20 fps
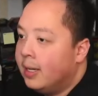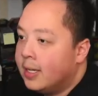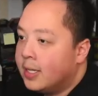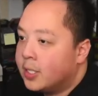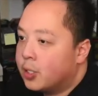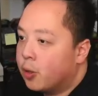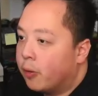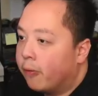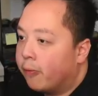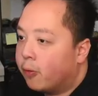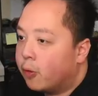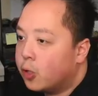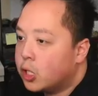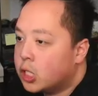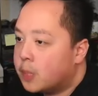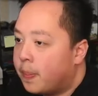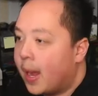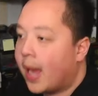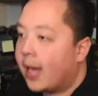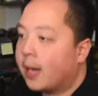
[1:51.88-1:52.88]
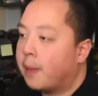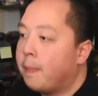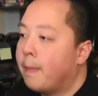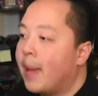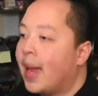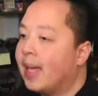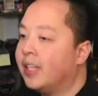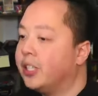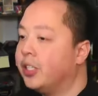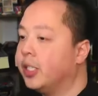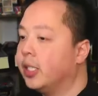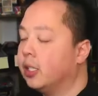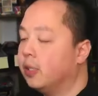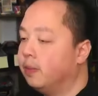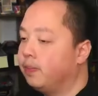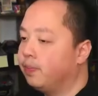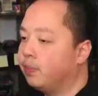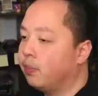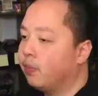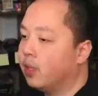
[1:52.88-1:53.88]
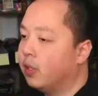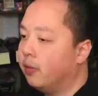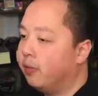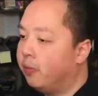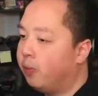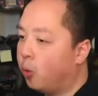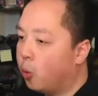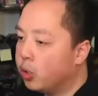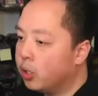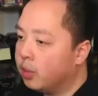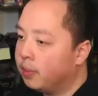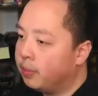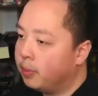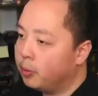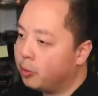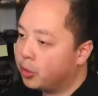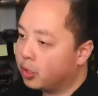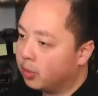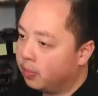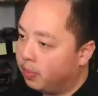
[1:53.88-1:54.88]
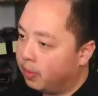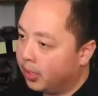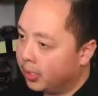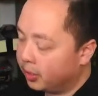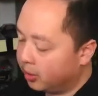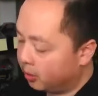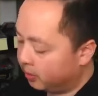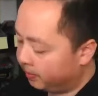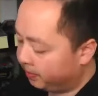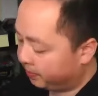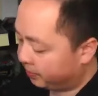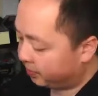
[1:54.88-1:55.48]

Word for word: So first pack magic for the booster bundle.